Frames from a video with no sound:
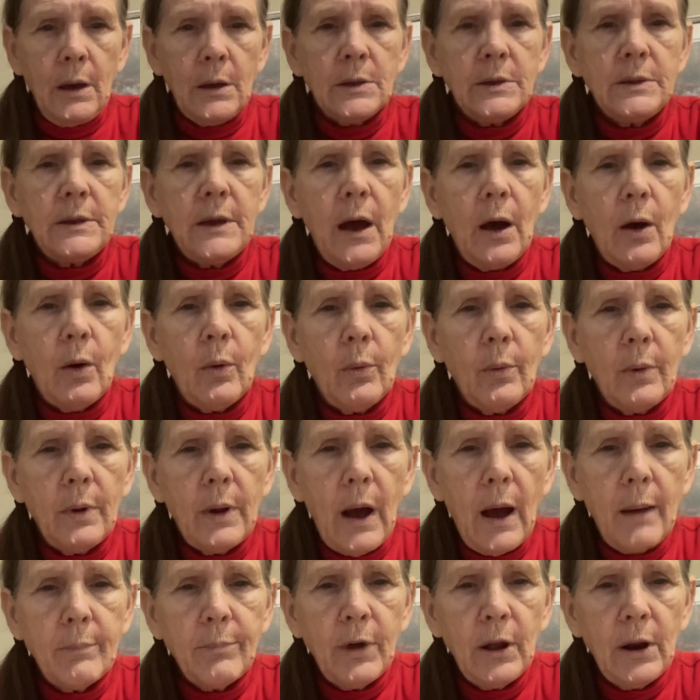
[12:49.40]
So
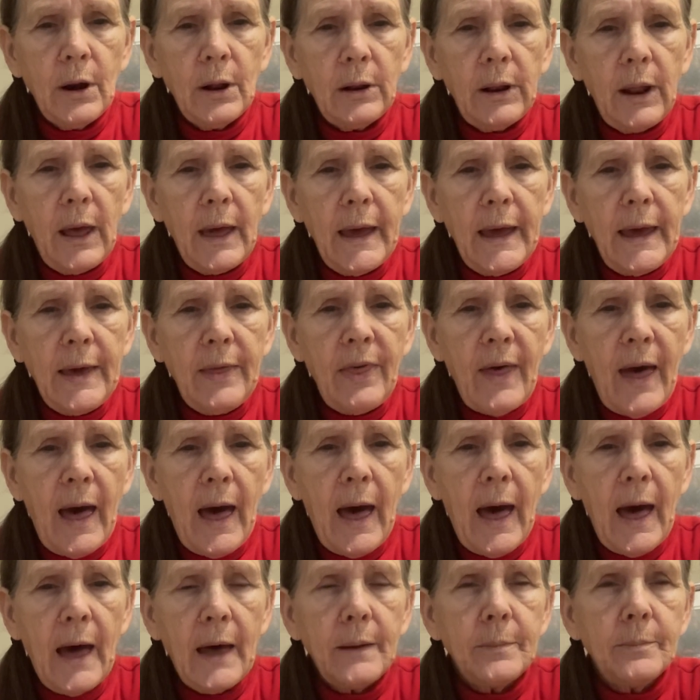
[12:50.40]
I'm going to lay
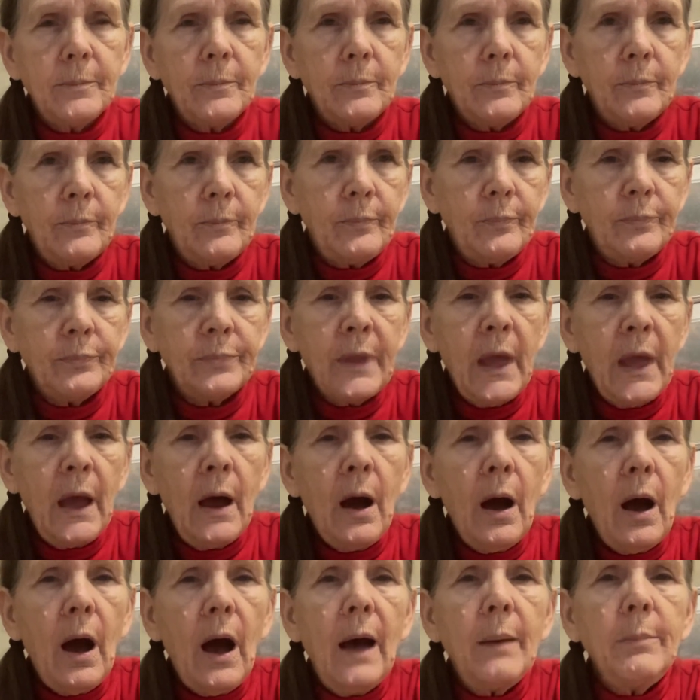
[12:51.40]
that.
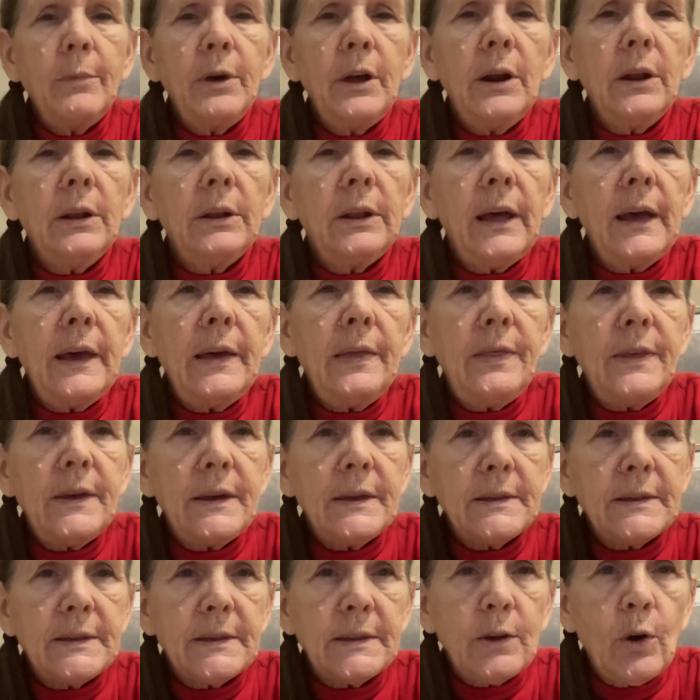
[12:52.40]
I'm going to lay
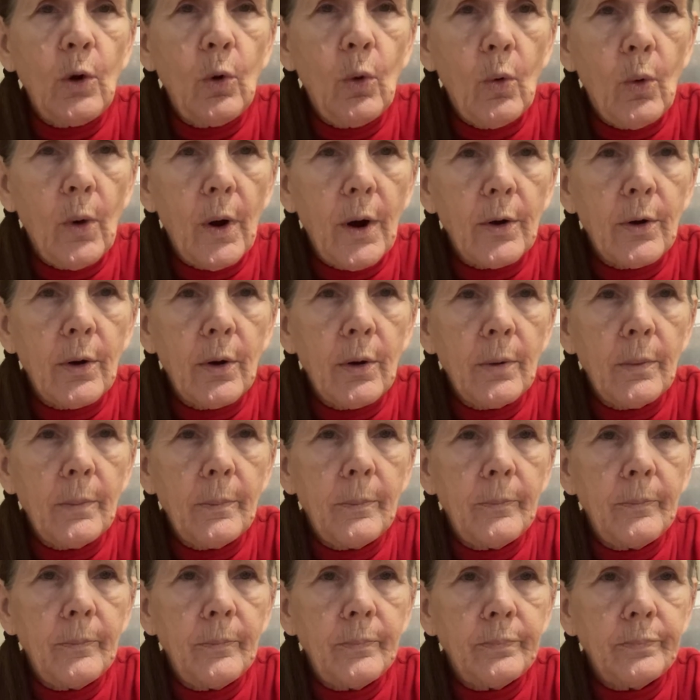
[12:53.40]
this cord
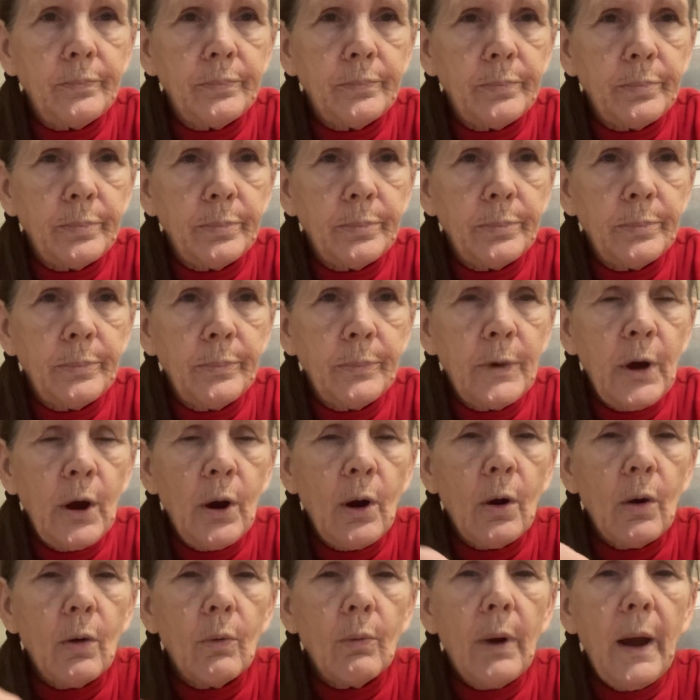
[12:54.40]

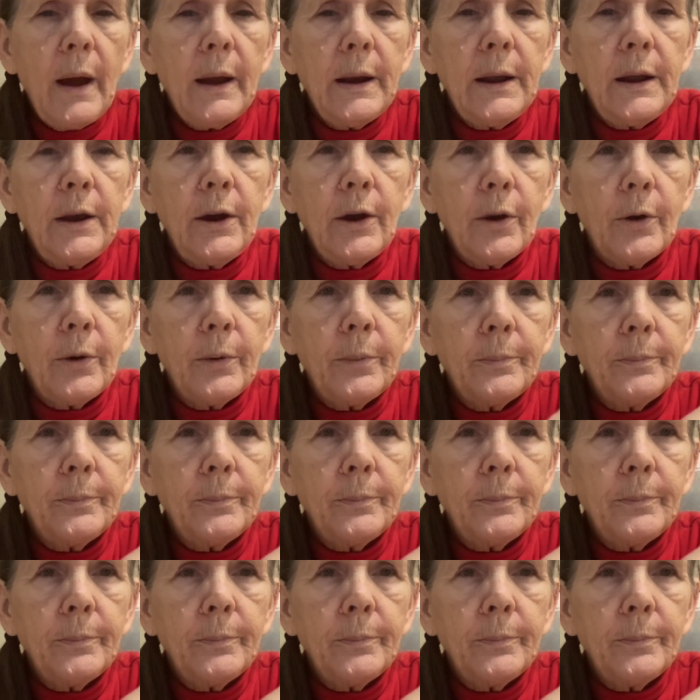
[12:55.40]
right here